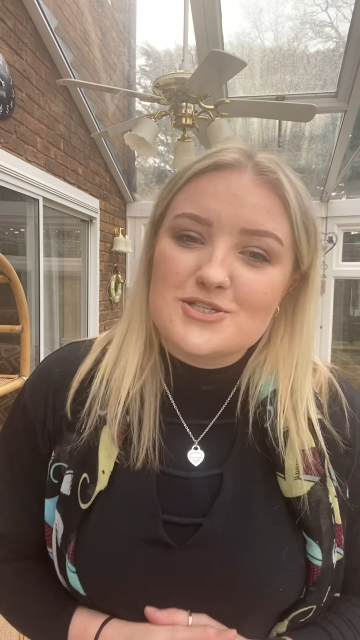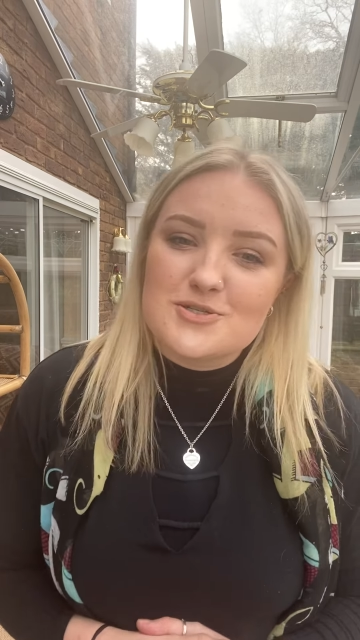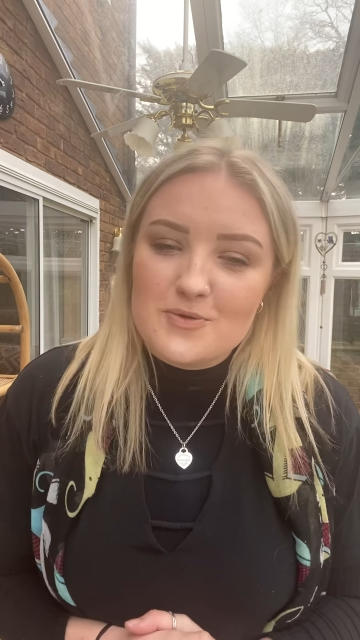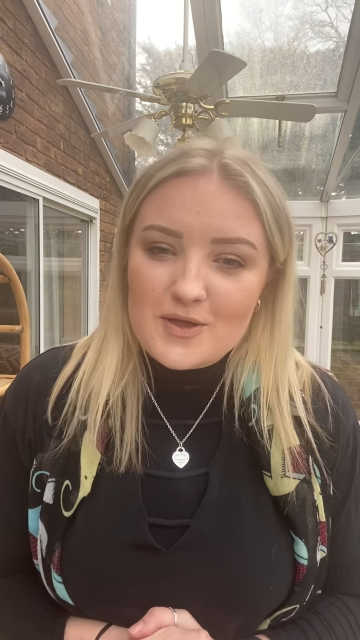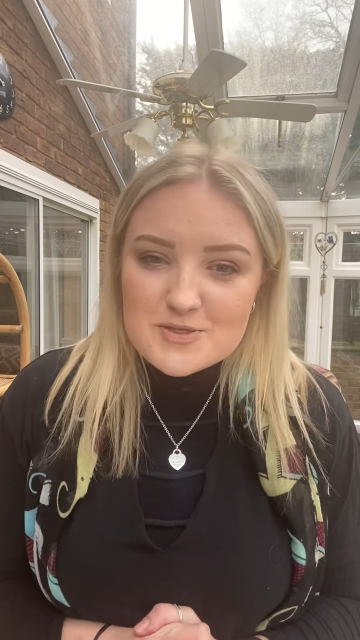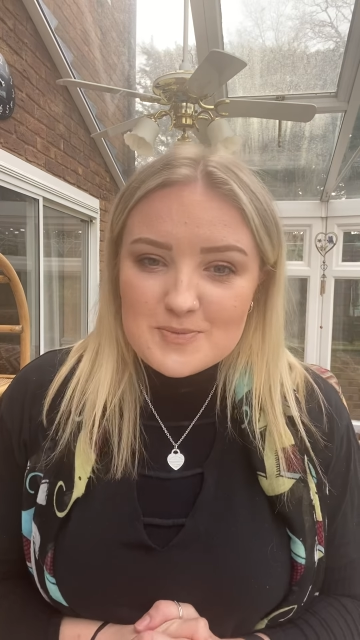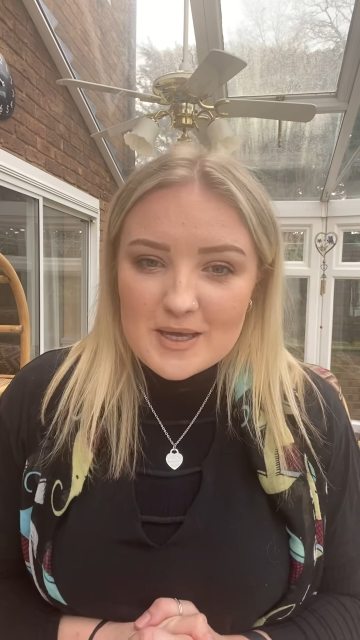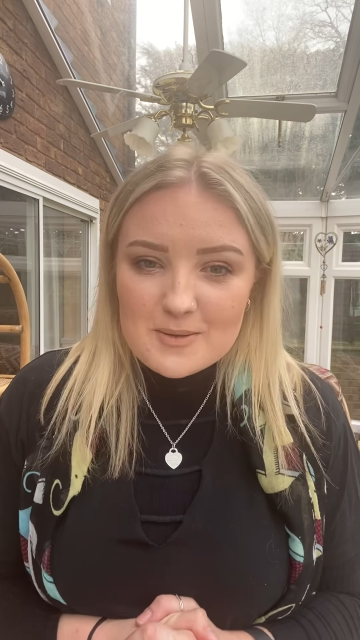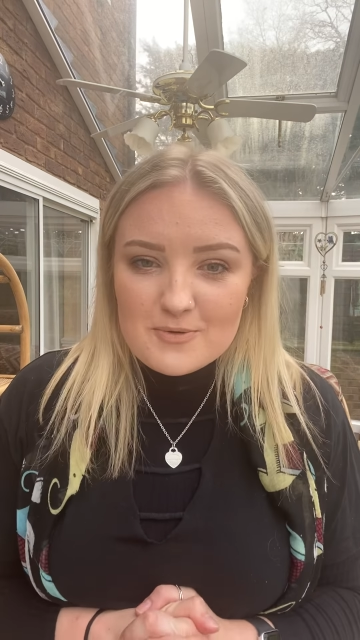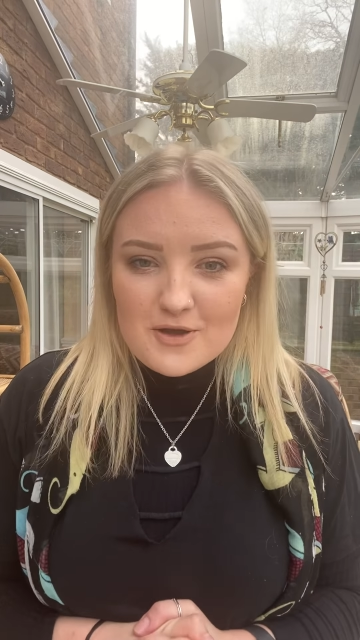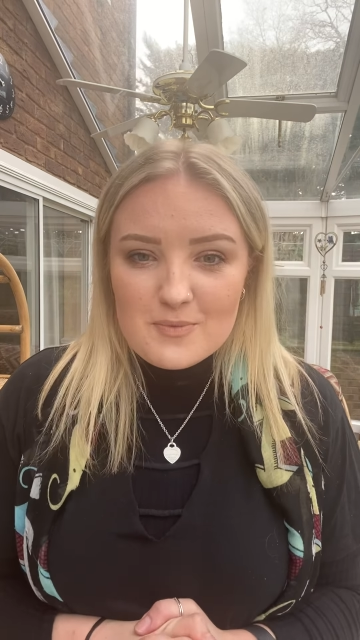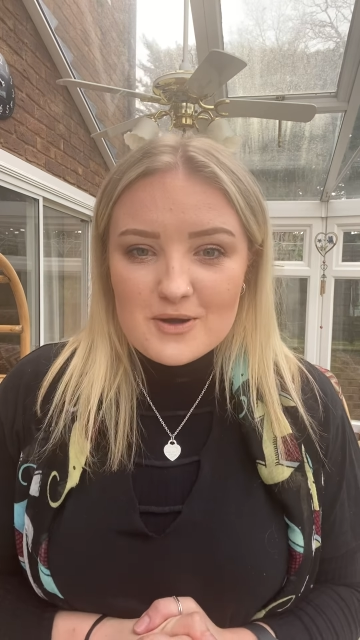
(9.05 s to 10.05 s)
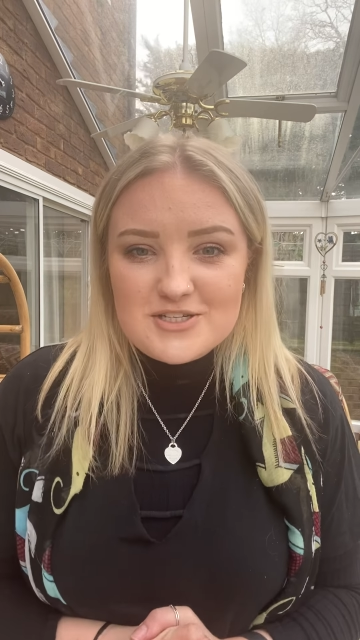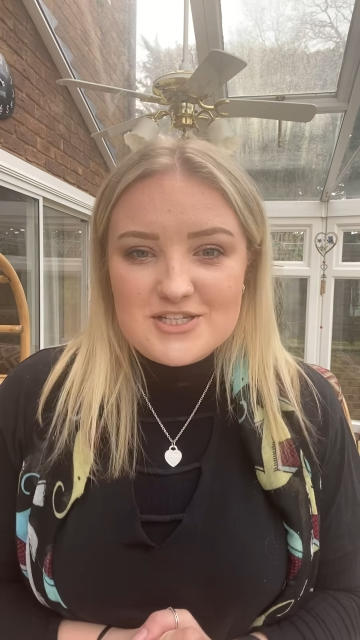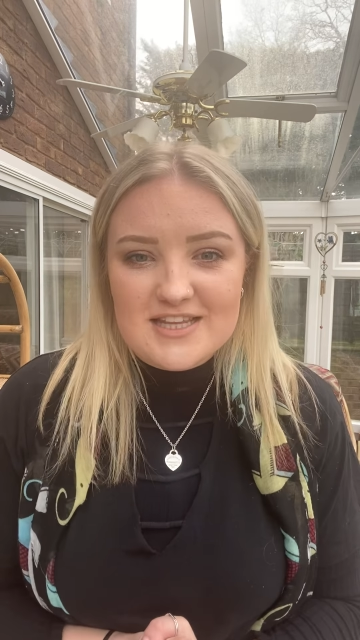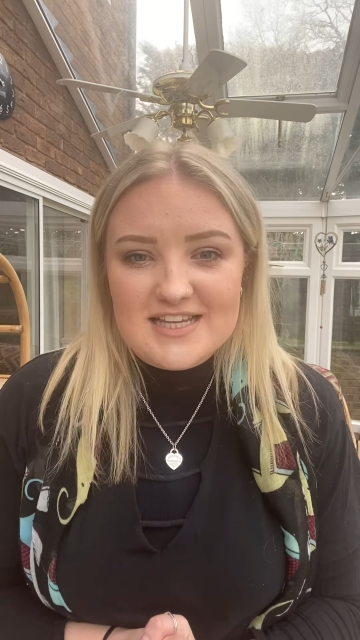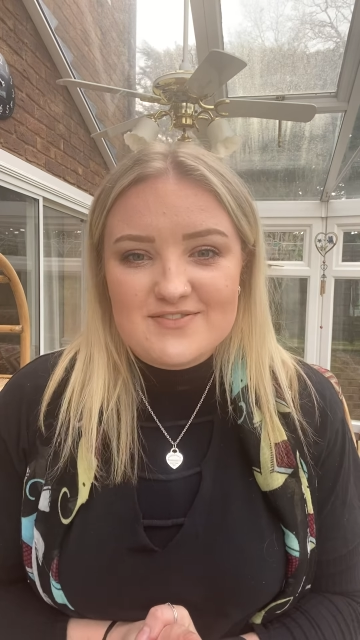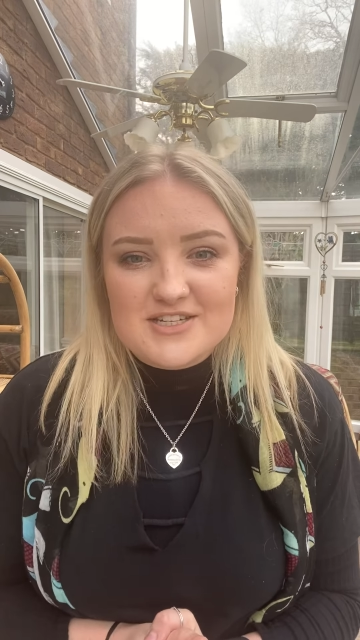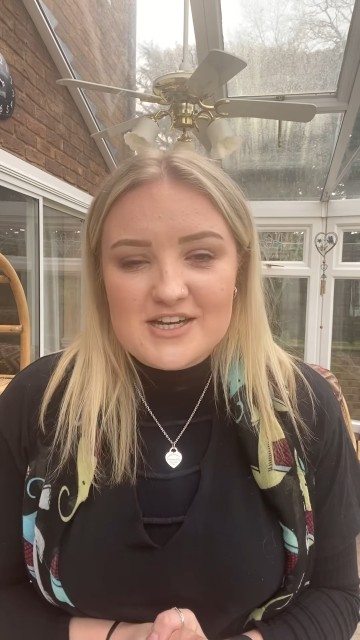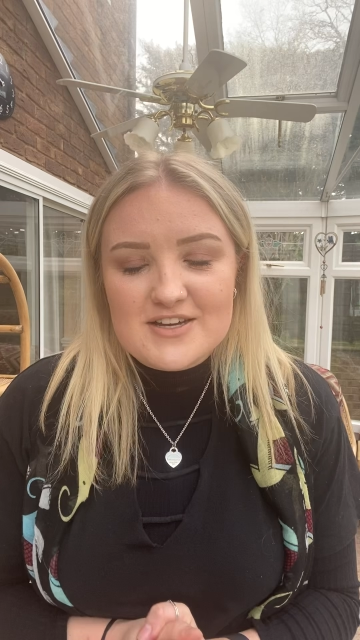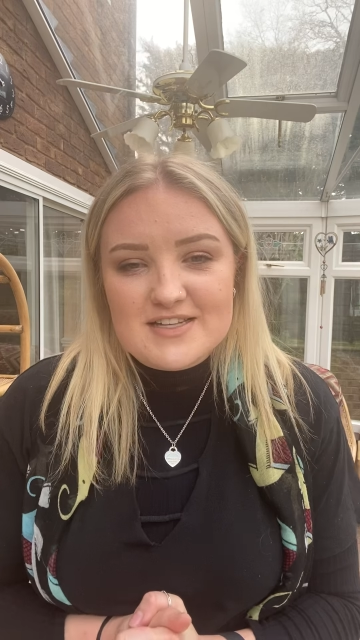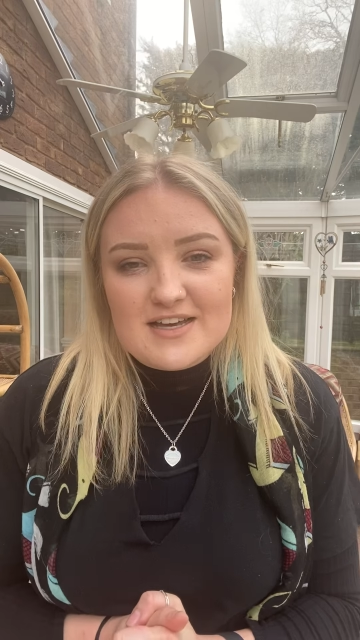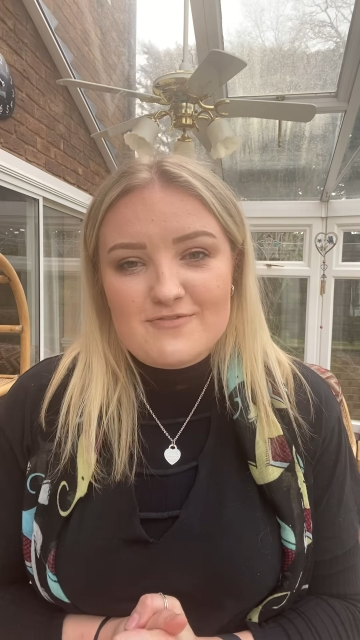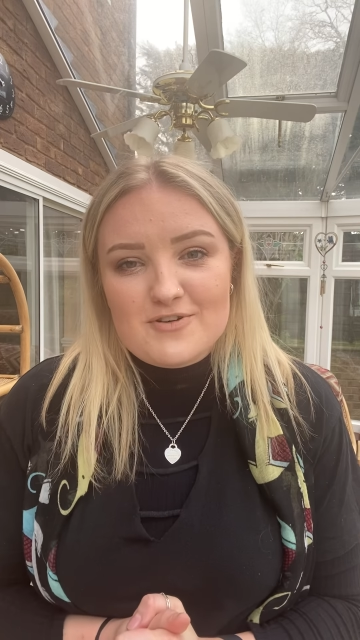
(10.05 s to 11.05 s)
to all those people that are watching these
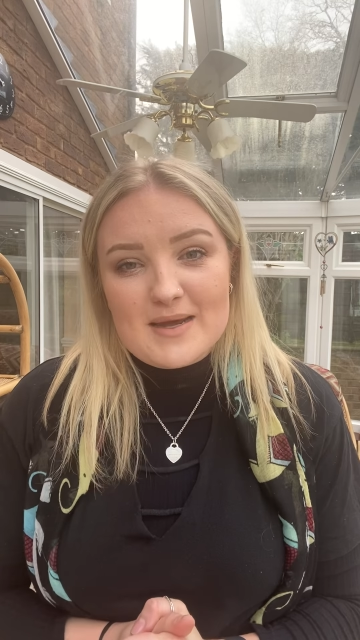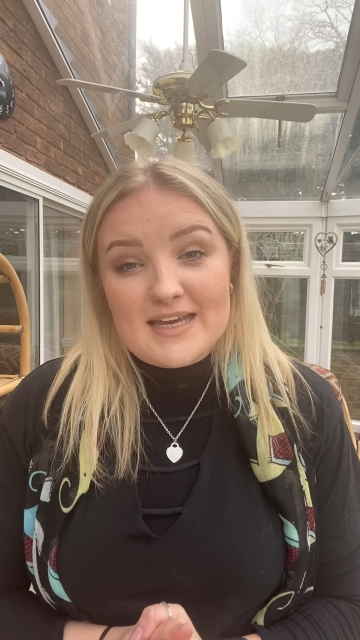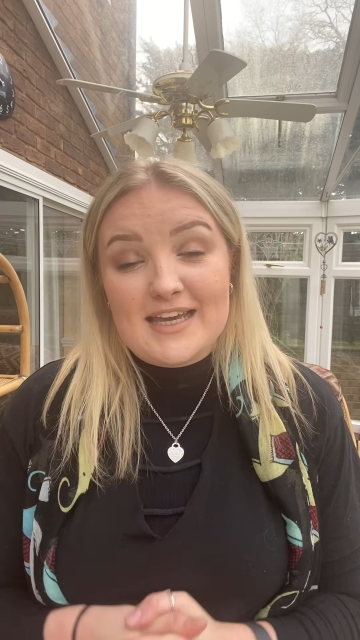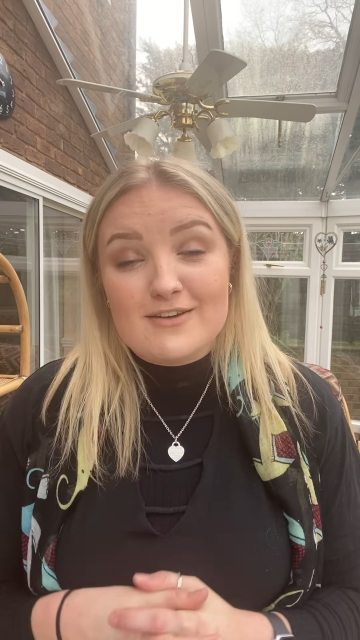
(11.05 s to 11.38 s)
videos every week.